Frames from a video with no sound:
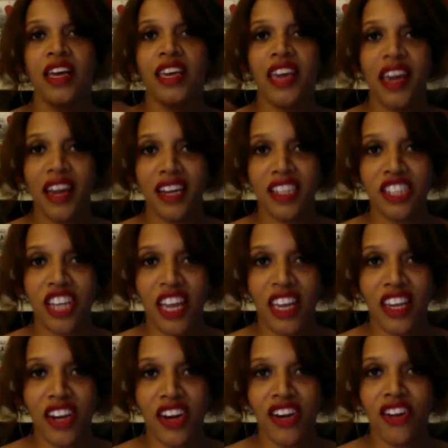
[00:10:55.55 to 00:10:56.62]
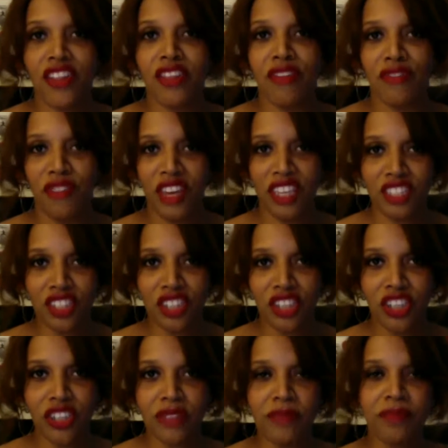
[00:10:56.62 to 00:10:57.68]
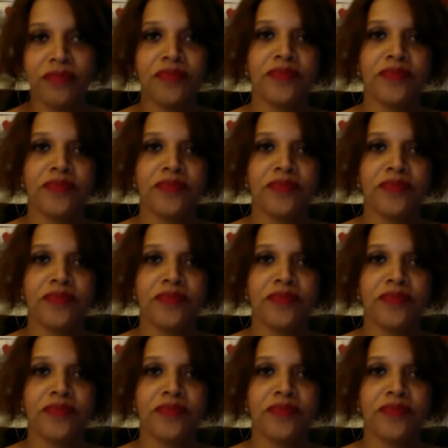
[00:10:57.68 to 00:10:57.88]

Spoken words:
caretaker, the fixer,